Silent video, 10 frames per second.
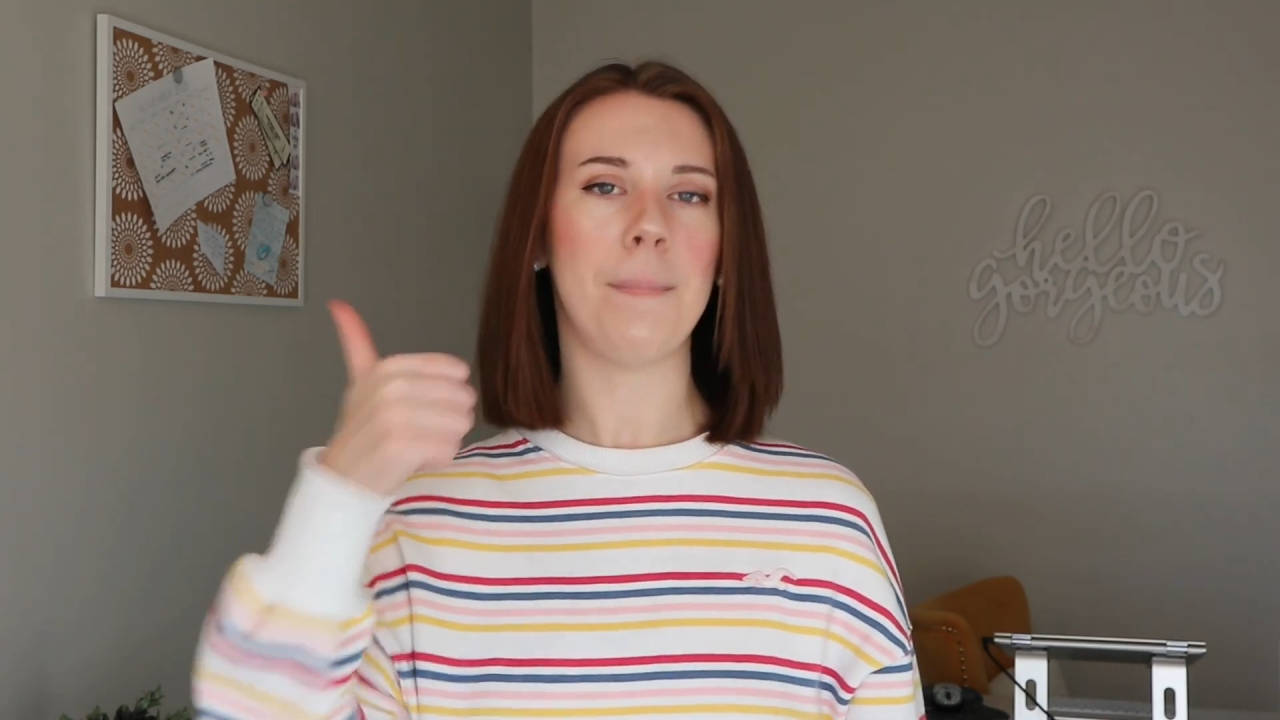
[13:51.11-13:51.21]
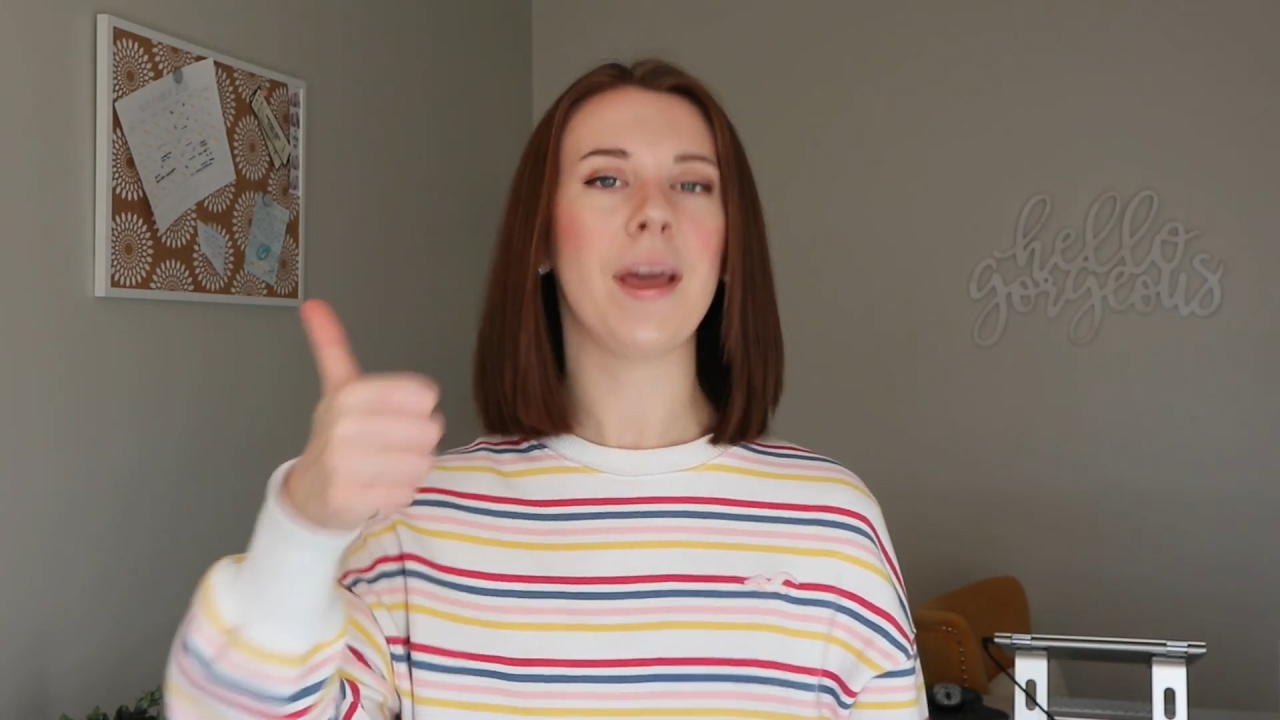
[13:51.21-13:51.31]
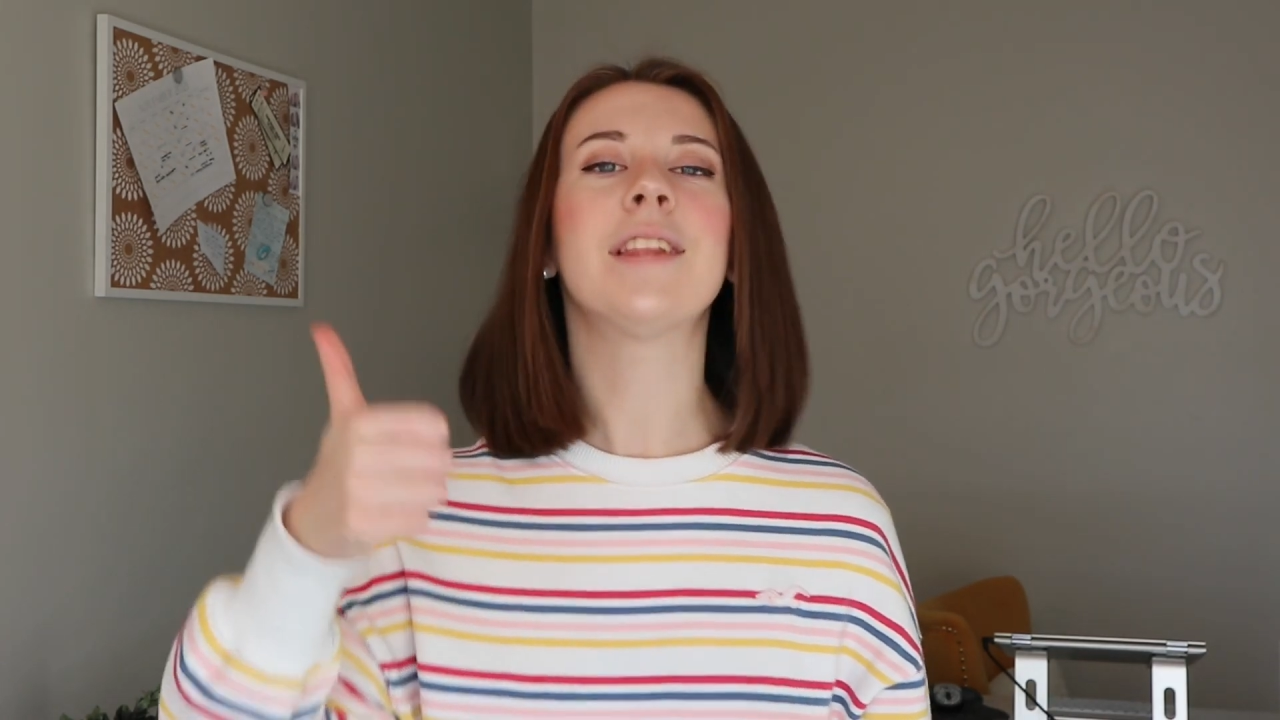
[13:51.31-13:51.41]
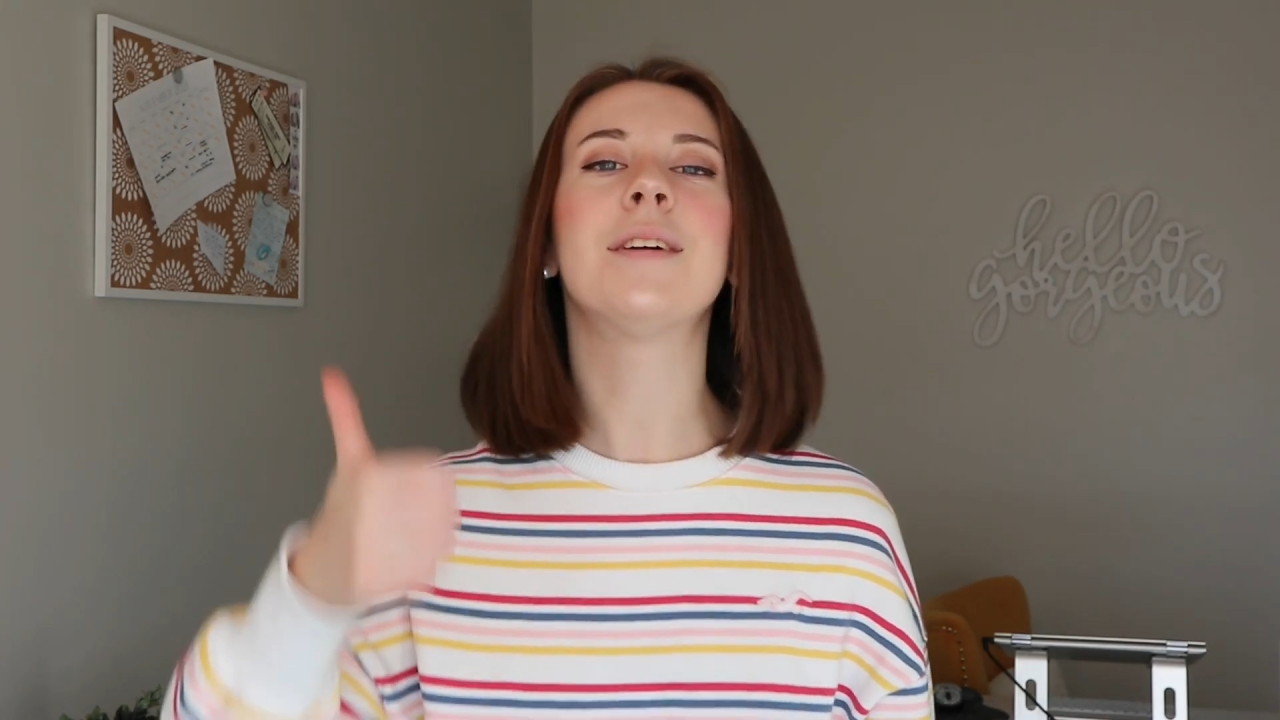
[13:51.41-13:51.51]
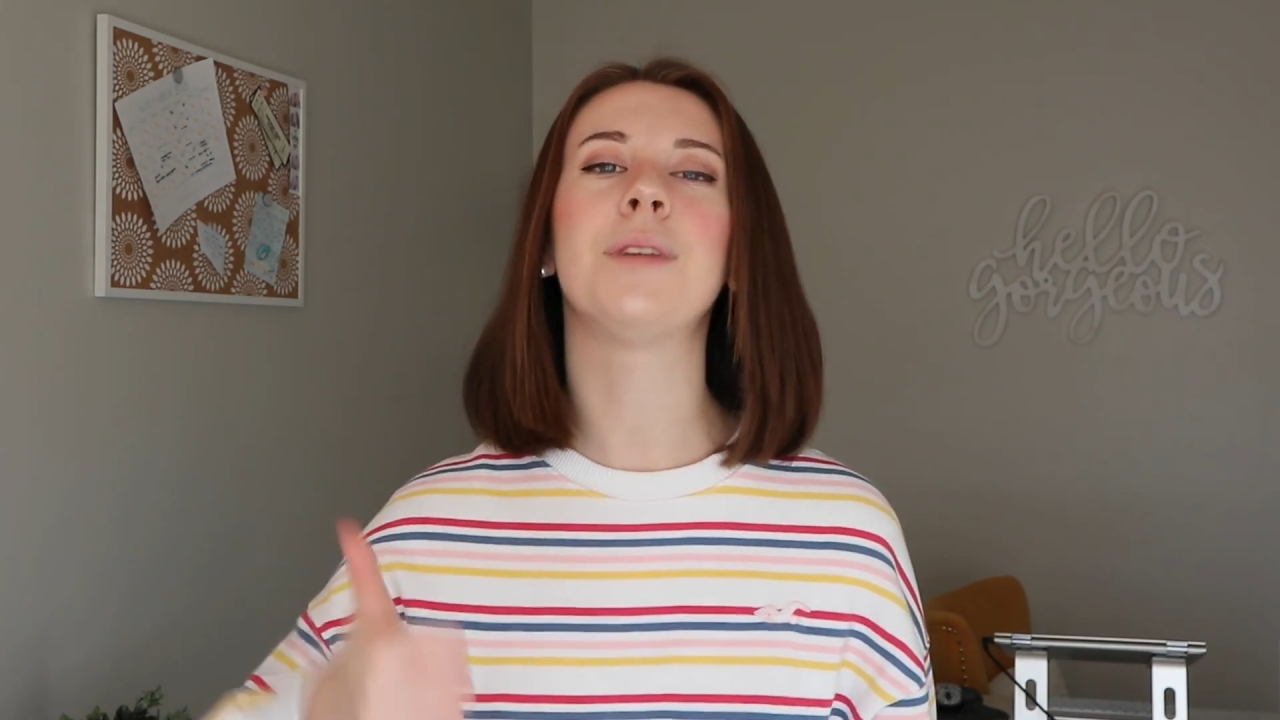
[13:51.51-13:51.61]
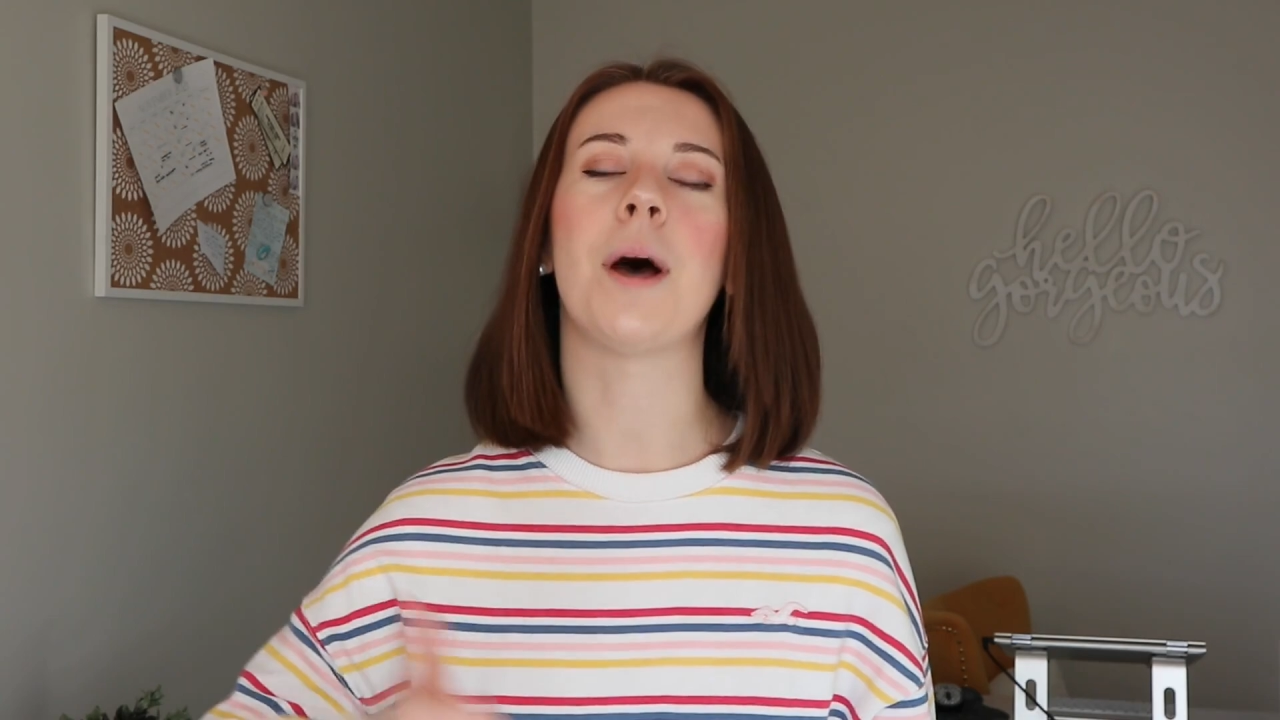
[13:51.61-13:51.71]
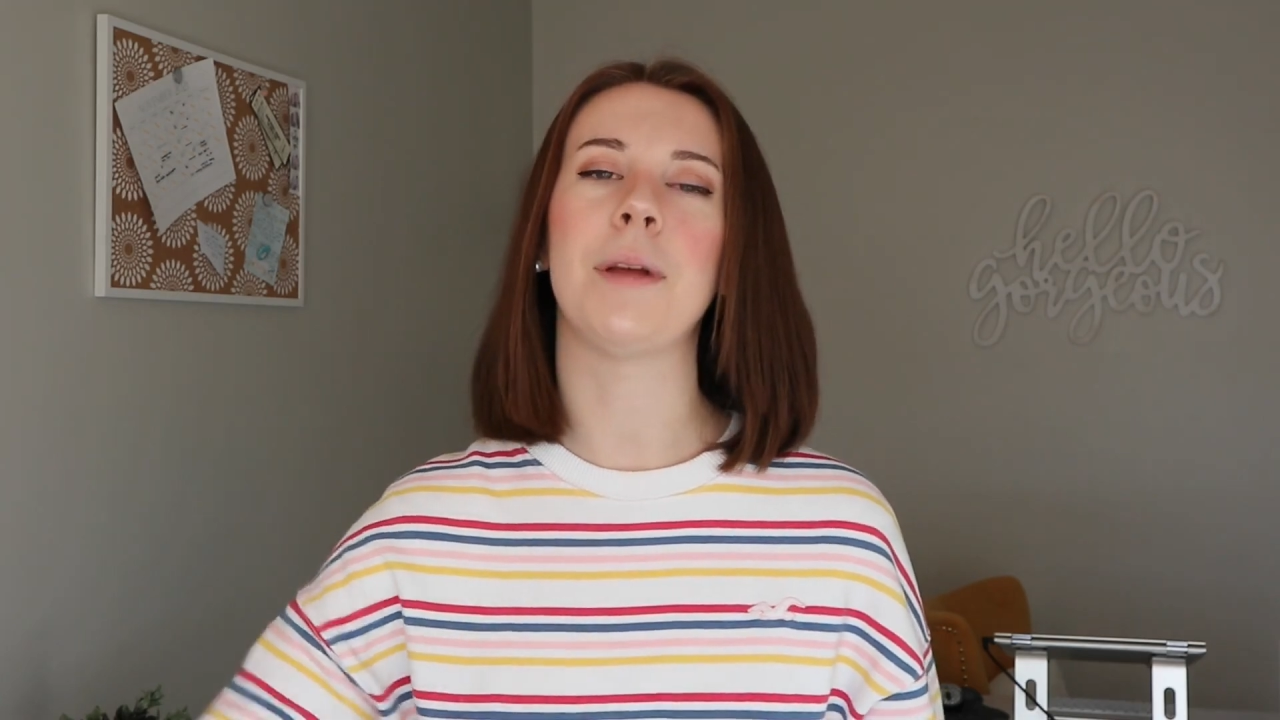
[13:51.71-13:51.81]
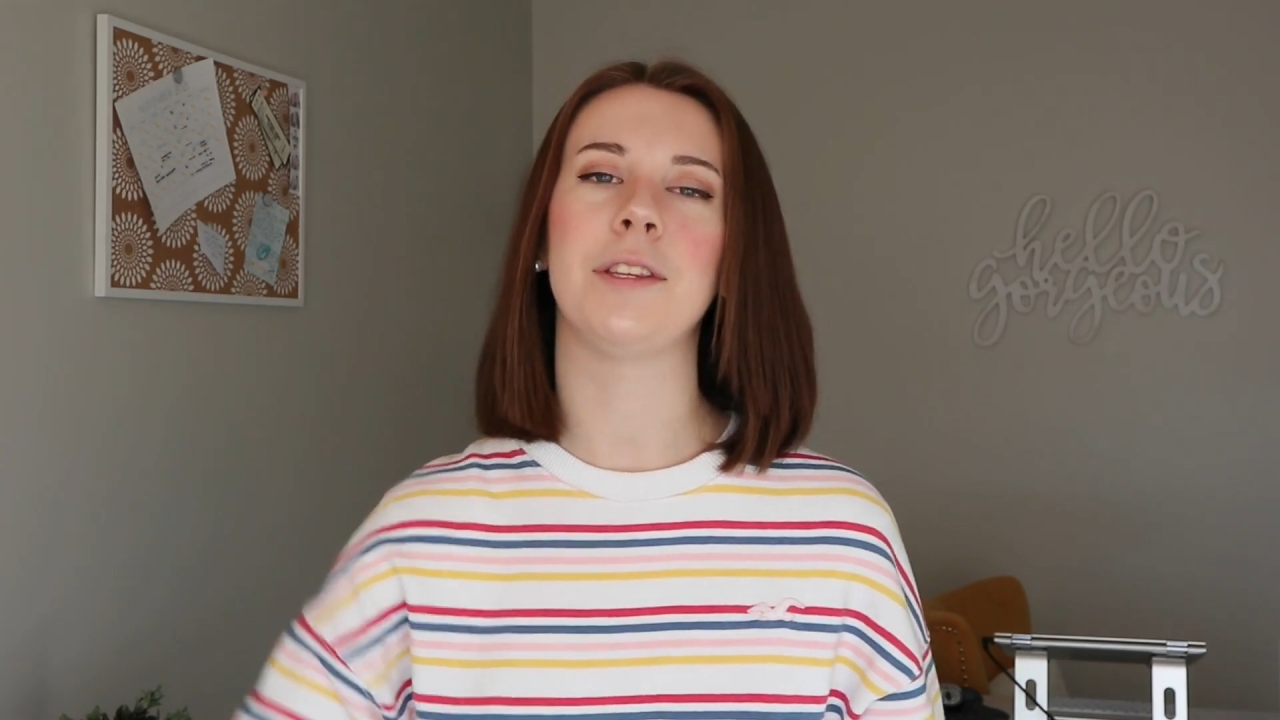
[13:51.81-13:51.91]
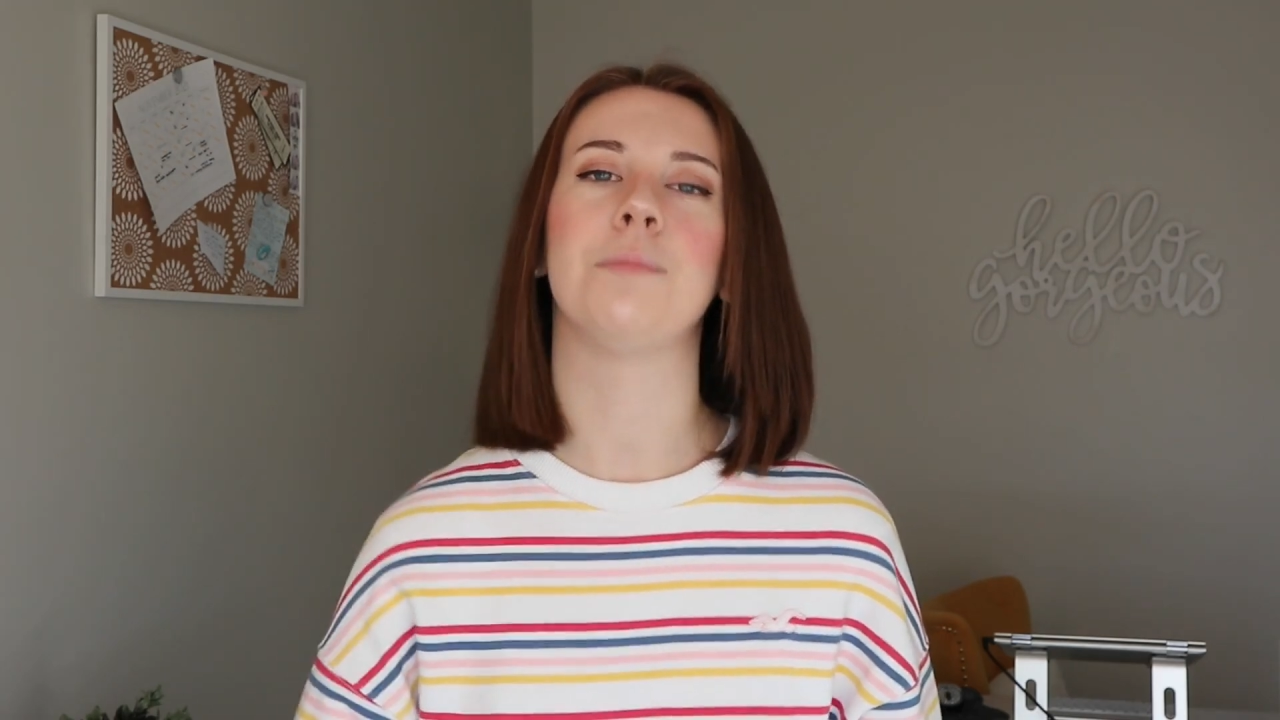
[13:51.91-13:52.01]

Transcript: big thumbs up and